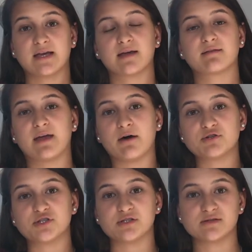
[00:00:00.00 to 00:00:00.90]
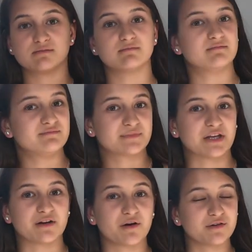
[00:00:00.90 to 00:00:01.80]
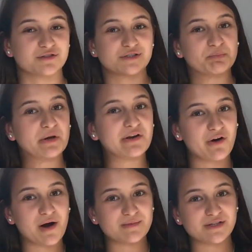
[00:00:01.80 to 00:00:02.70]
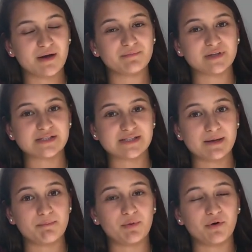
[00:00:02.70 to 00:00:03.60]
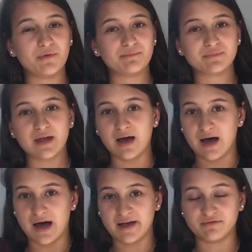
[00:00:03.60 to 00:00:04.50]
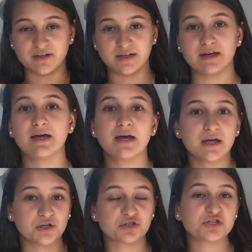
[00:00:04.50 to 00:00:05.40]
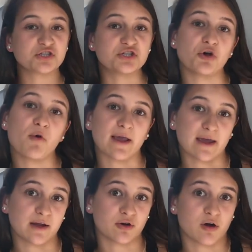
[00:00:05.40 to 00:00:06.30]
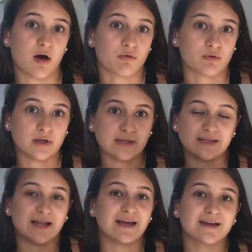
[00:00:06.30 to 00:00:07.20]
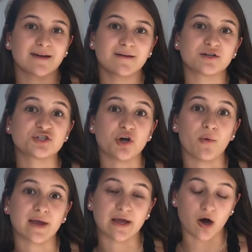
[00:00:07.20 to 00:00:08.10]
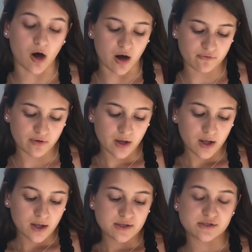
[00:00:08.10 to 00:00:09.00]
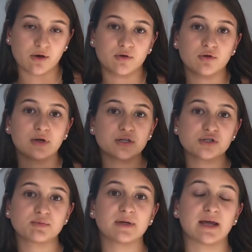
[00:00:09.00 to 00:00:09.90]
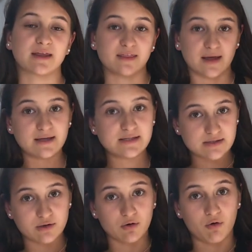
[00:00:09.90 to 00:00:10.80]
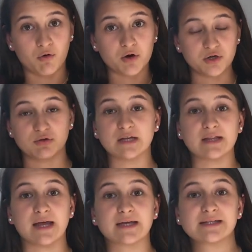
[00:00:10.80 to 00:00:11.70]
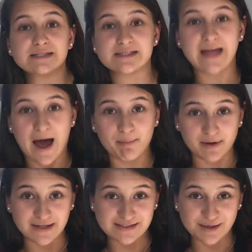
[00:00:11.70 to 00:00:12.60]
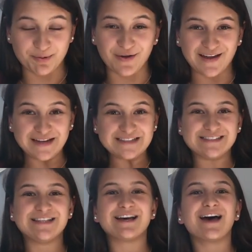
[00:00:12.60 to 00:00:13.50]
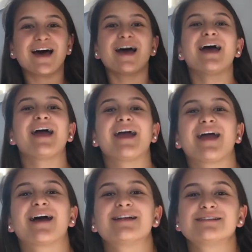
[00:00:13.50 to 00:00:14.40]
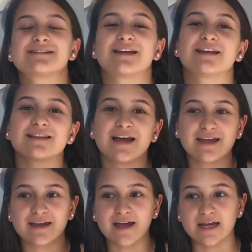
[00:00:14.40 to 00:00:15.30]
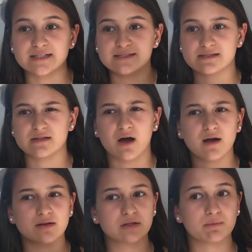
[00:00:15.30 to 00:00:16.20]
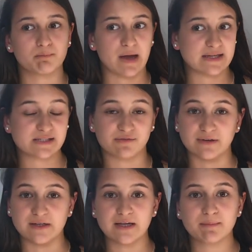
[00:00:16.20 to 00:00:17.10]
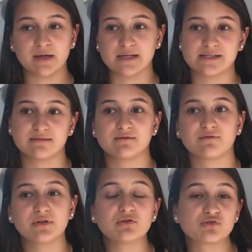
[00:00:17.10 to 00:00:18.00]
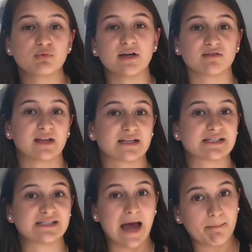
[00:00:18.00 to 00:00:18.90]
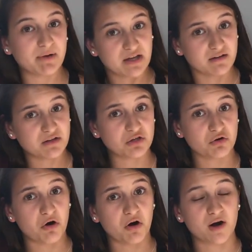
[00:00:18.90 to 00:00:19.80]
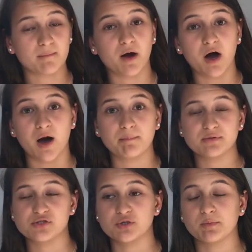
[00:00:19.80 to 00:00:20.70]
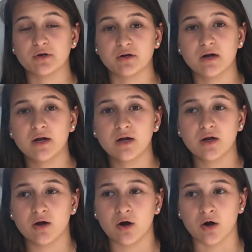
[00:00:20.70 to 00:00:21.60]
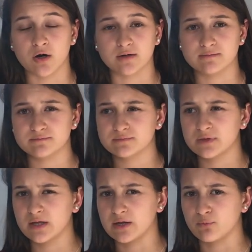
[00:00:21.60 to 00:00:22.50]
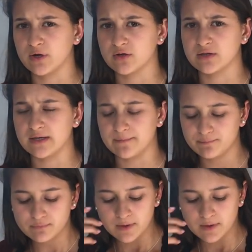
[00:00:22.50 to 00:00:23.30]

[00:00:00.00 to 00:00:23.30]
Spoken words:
Like that was just, you know, you just put your arms up, simple, a high V. You're just doing it. You're not really like showing it off. So you can just be like this, or you can like snap into place. And it's not the best feeling because it feels weird, like snapping your arm up super hard and weirdly.